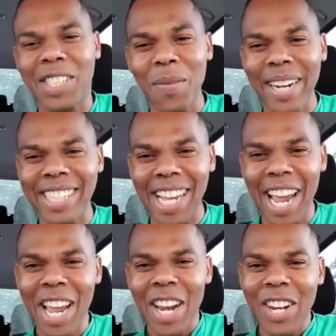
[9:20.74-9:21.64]
Somebody
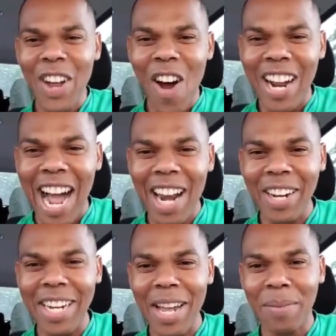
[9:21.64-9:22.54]
say, don't
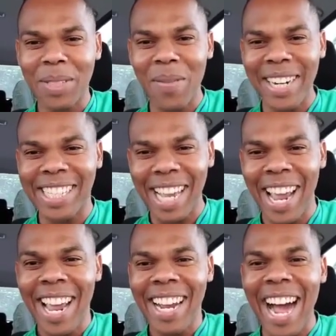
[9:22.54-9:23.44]
call the name. Somebody
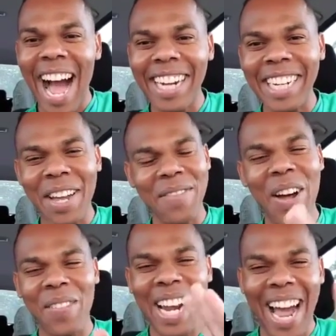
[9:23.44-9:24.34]
say, call
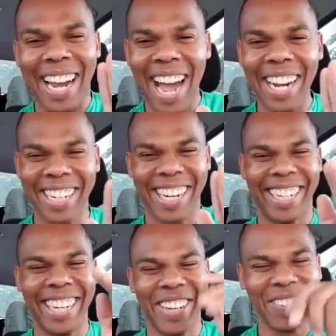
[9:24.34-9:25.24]
name. No, I'm not calling
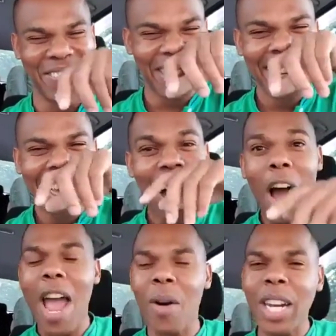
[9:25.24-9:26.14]
the name.
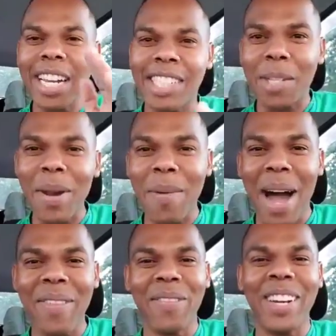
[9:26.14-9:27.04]
Hey, when you listen to me,
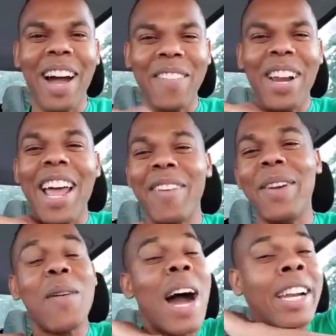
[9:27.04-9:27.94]
man, I
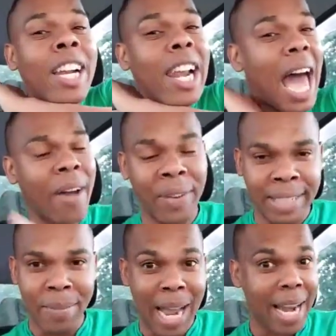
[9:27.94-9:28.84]
don't want to
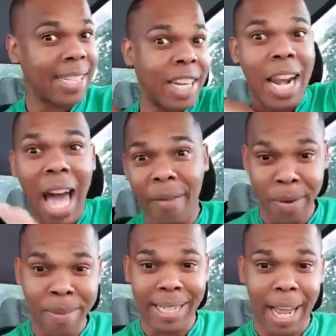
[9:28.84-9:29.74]
laughing to because this is a
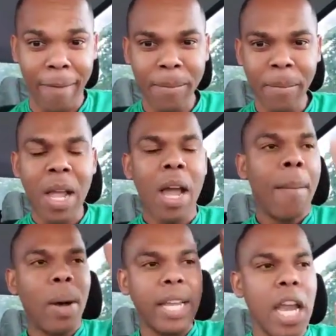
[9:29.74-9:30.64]
laughing matter.
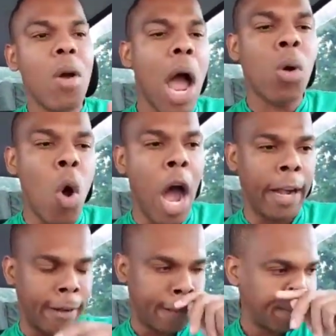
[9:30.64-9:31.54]
But here I go
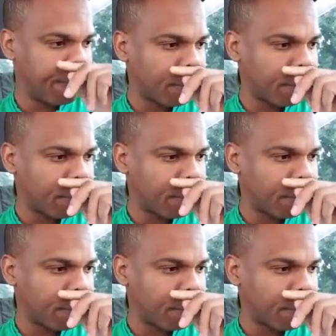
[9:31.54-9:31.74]
on.